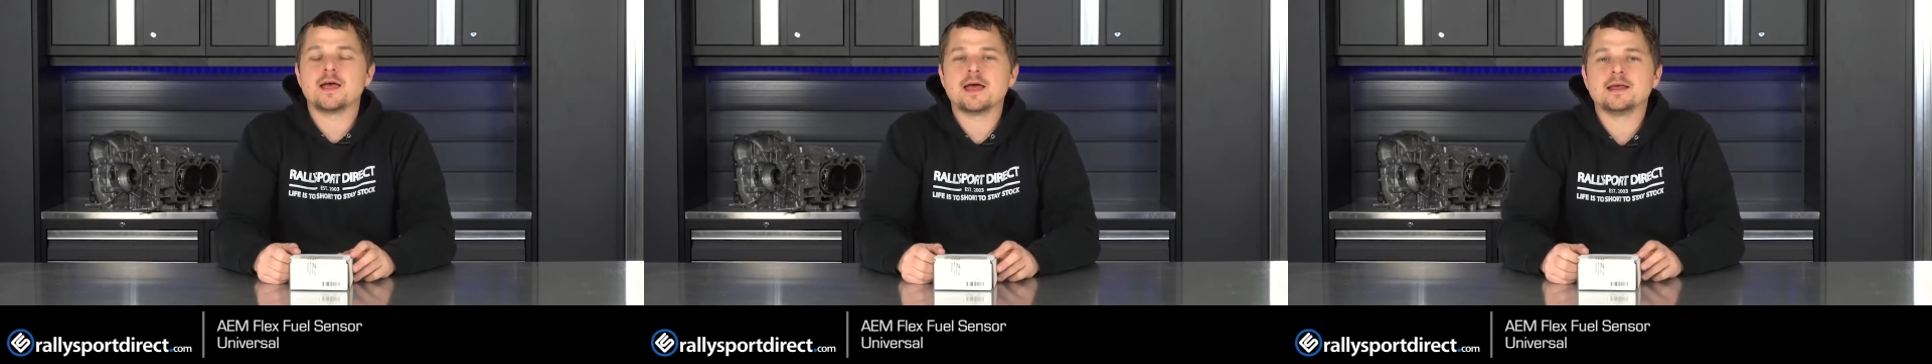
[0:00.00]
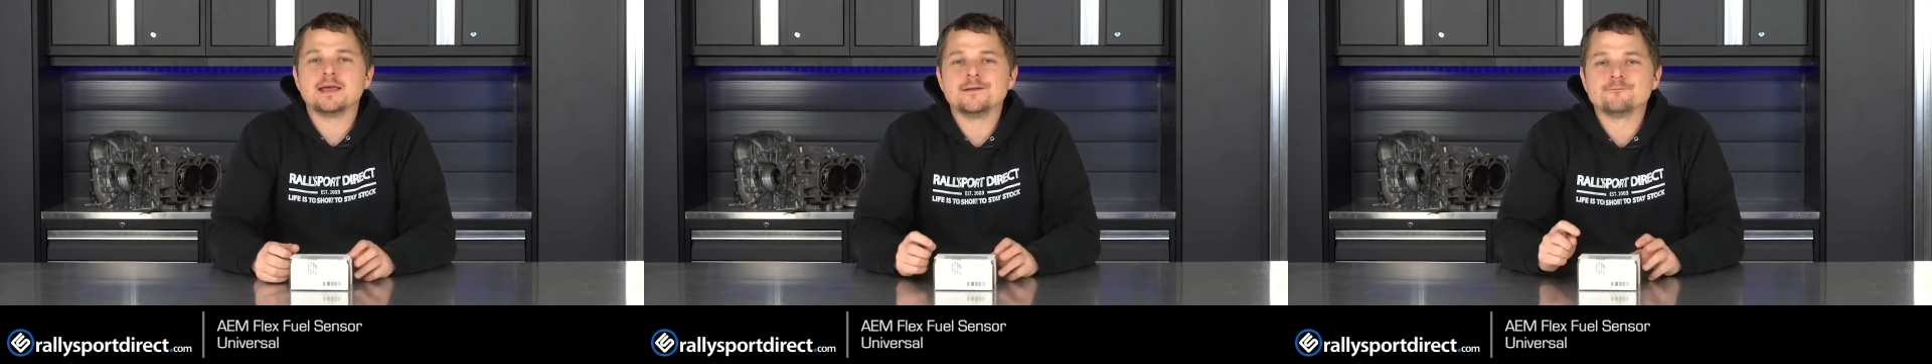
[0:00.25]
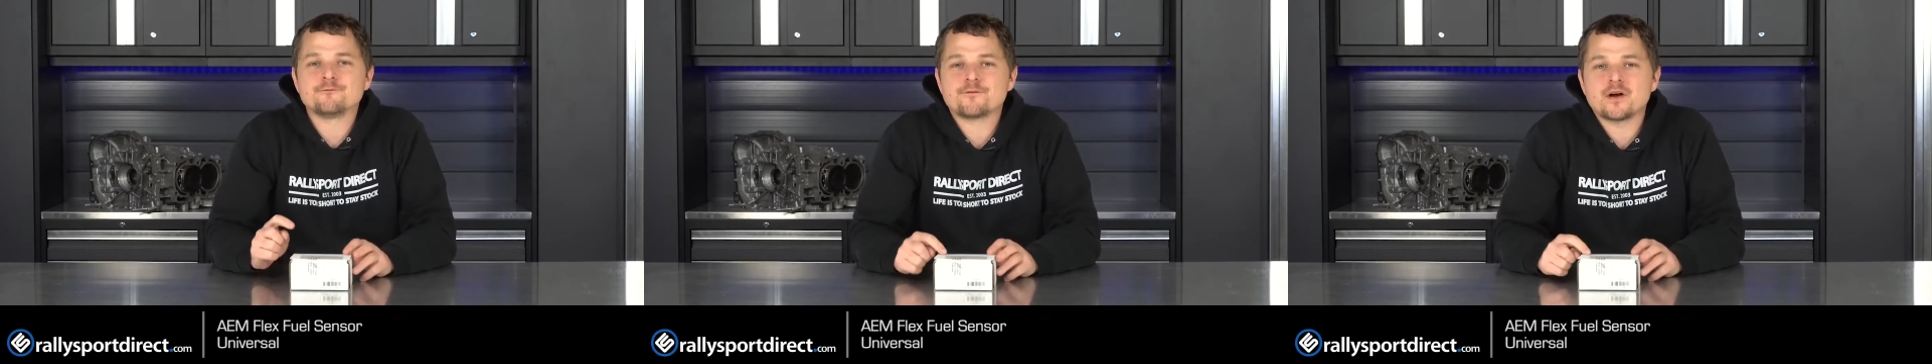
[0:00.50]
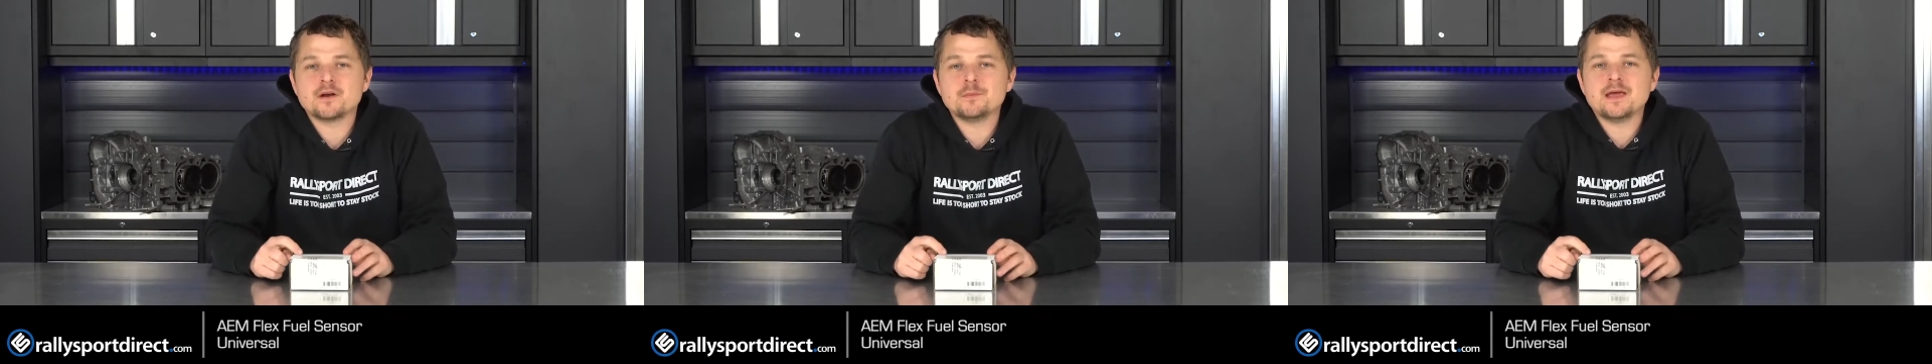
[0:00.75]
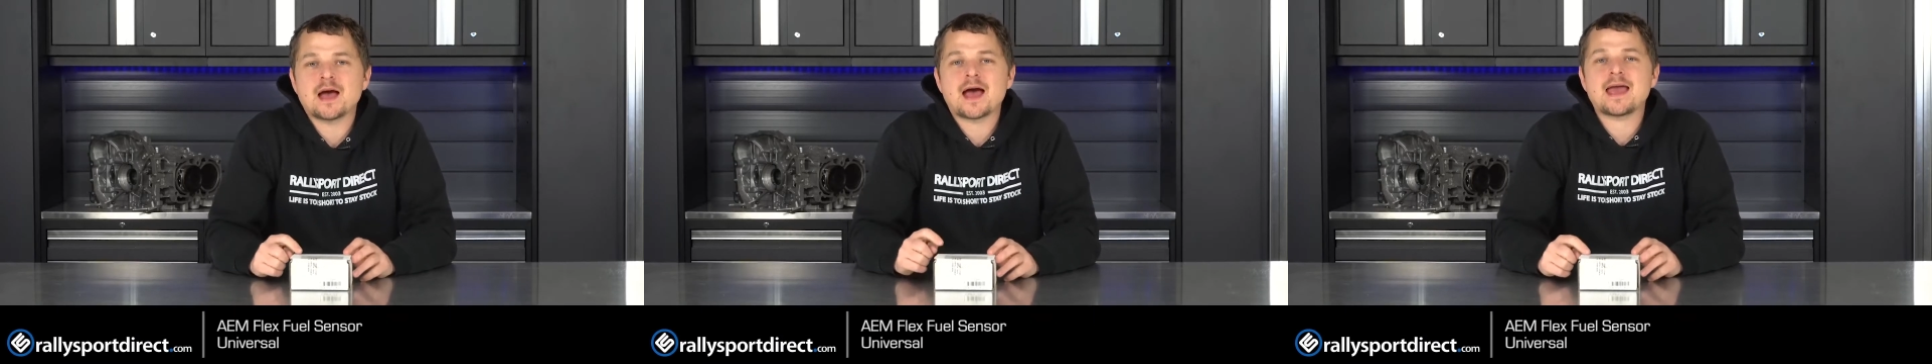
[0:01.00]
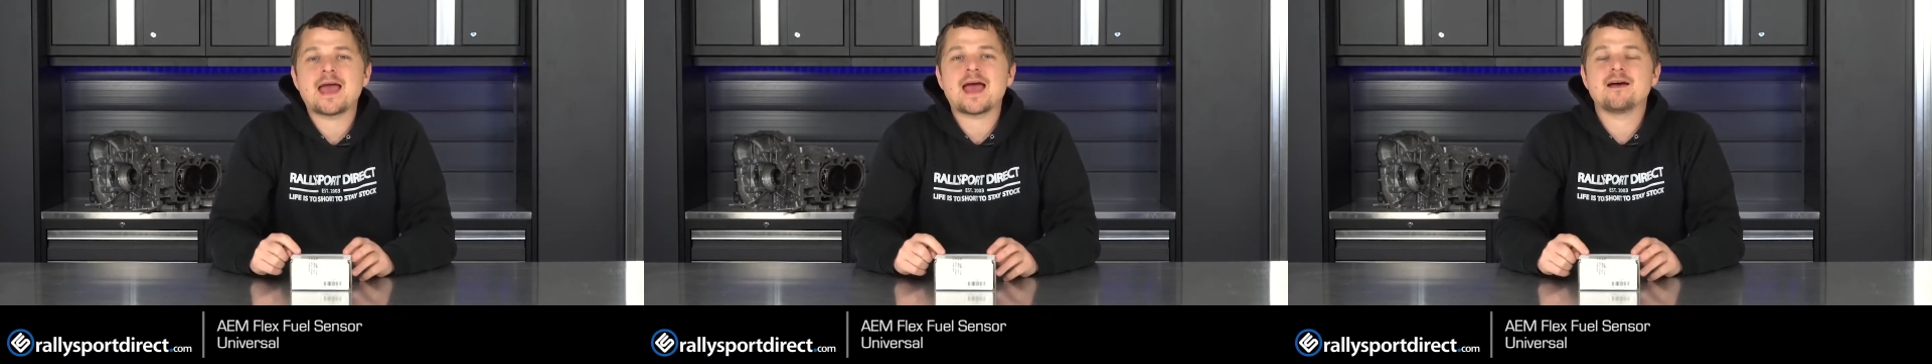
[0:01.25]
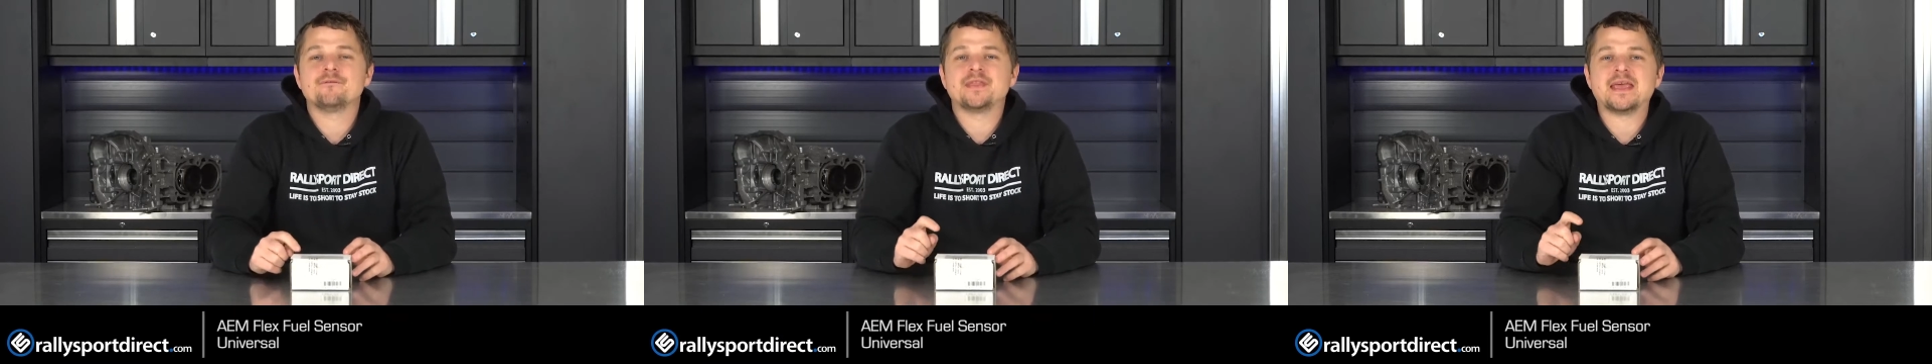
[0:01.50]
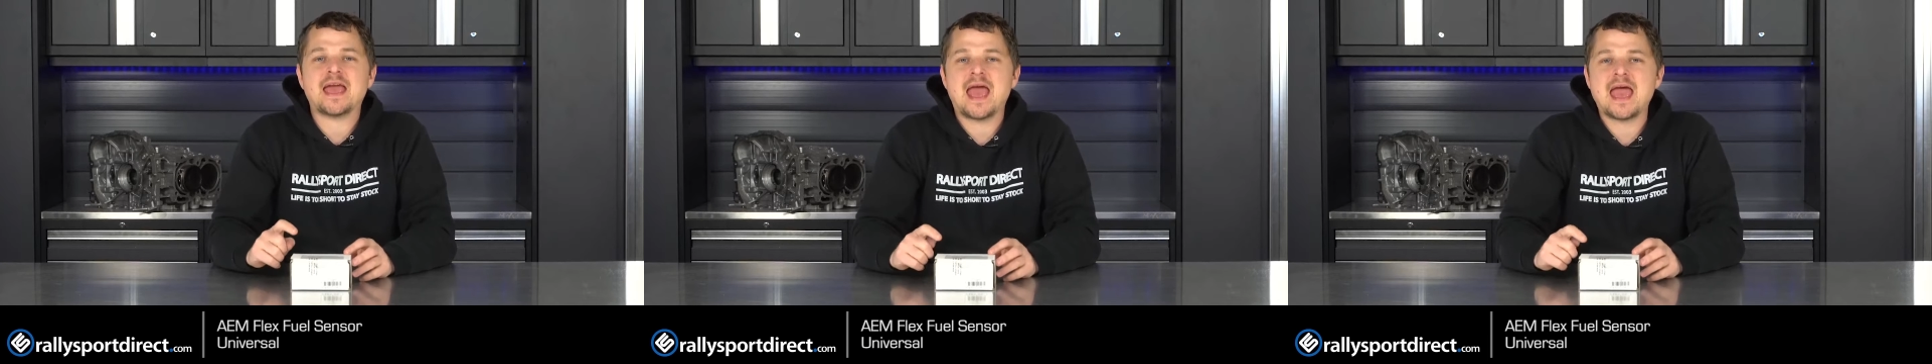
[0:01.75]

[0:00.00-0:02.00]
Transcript: and in front of me I have the